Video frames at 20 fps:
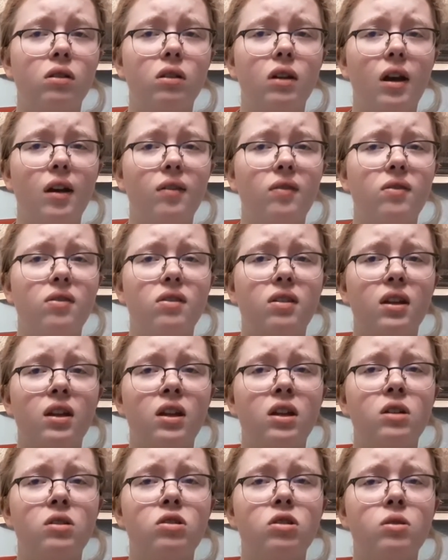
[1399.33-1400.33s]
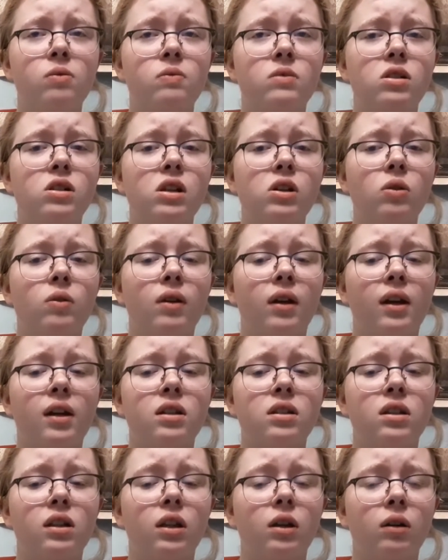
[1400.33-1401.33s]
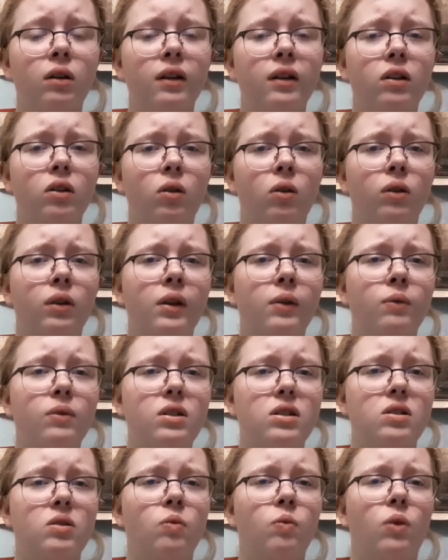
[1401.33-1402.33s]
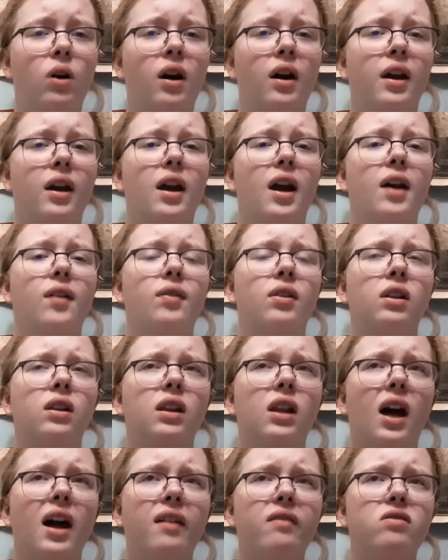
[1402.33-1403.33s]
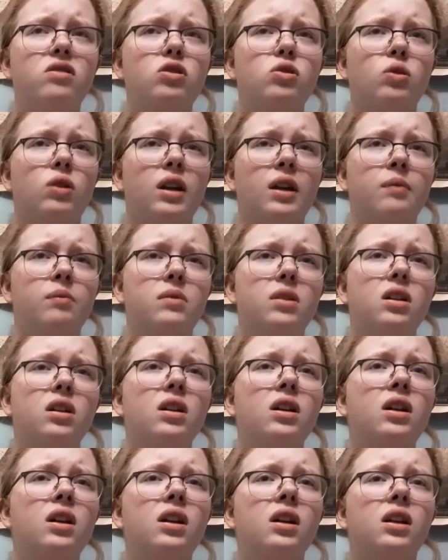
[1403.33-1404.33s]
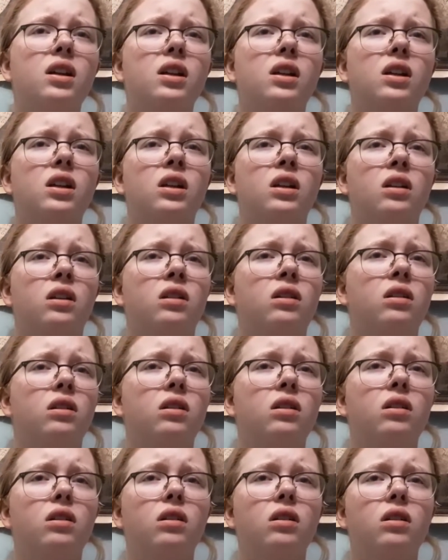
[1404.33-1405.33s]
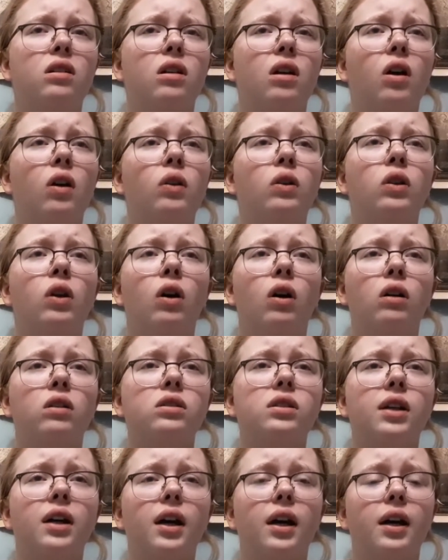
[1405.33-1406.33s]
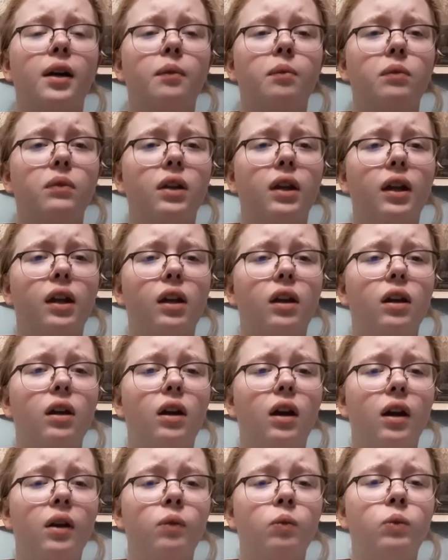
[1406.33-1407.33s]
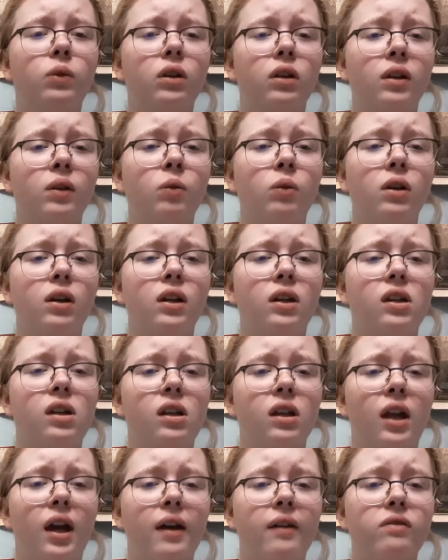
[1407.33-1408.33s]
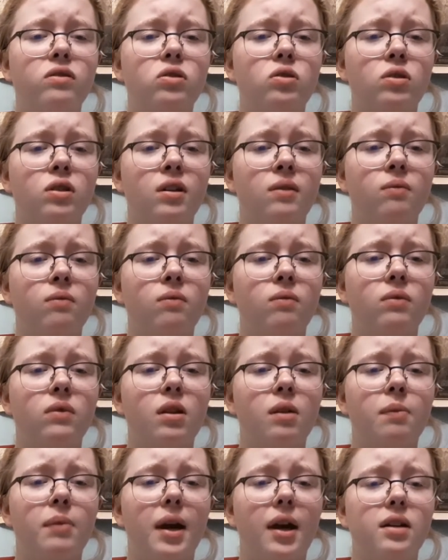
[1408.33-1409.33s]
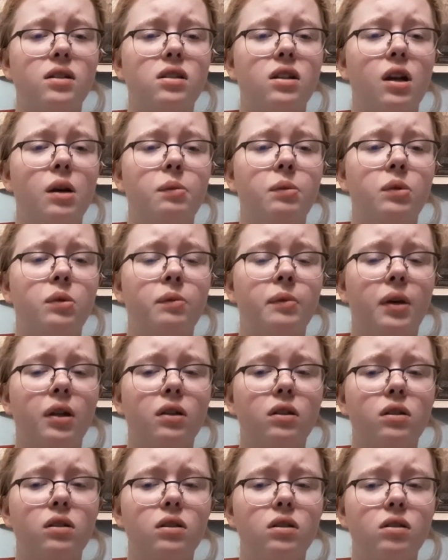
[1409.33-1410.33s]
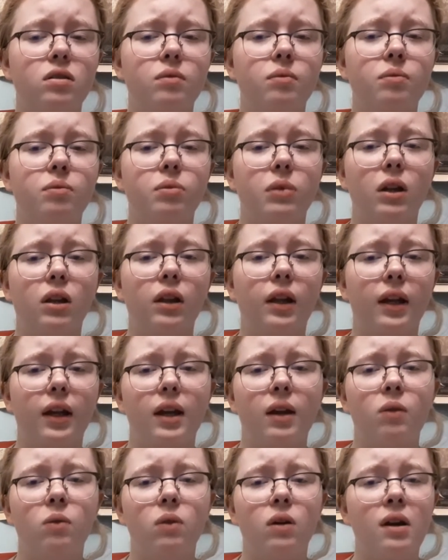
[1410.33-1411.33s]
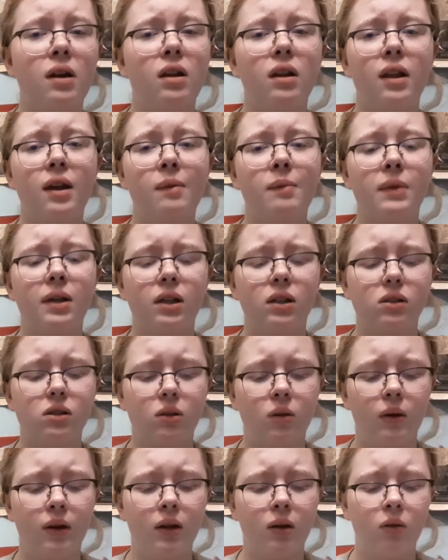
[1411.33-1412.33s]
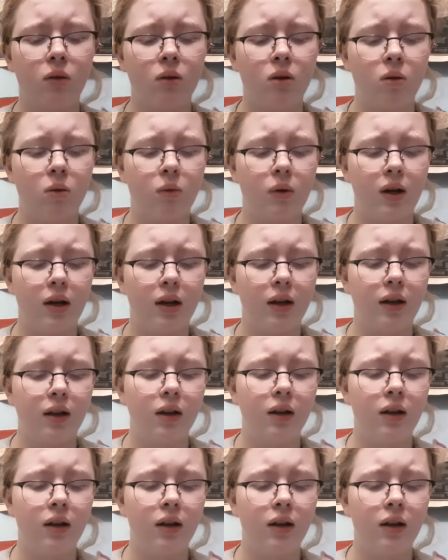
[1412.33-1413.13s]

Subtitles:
everything YouTube's doing is literally the only reason why I haven't live streamed in a long time. Like, I really wanted to live stream the past couple months, but, like, it wouldn't let me, so I don't know why.